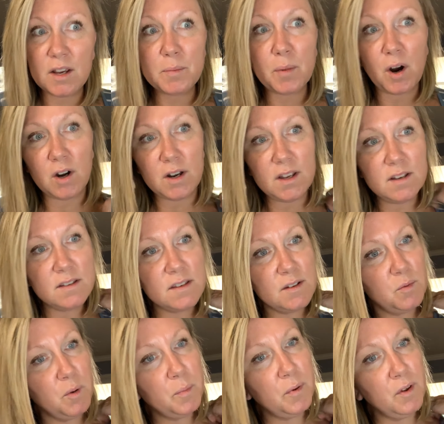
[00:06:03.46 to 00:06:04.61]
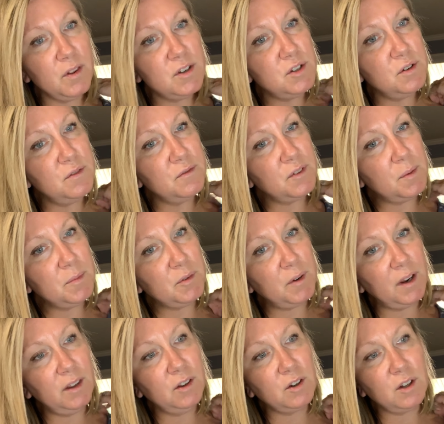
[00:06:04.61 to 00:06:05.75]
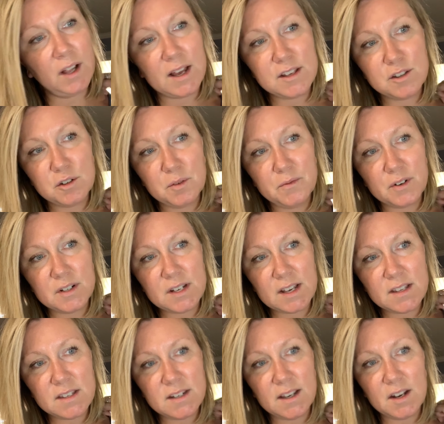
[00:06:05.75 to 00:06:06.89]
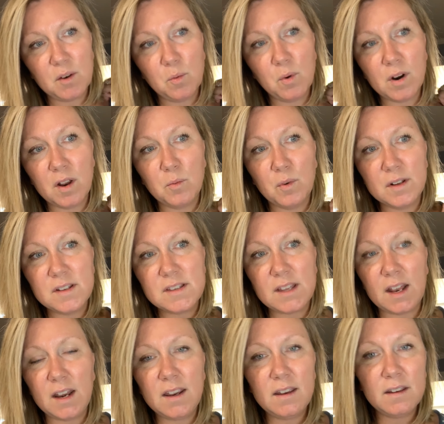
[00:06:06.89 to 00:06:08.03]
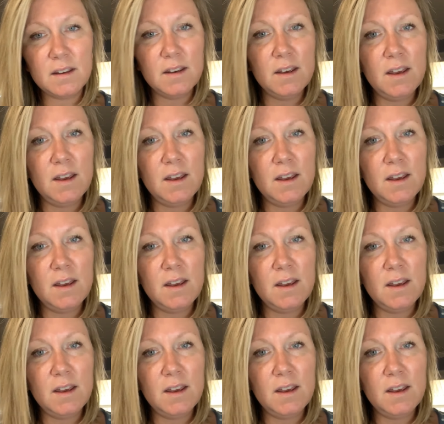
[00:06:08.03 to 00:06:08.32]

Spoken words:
parties will pull the student from the regular classroom for testing in a one-on-one setting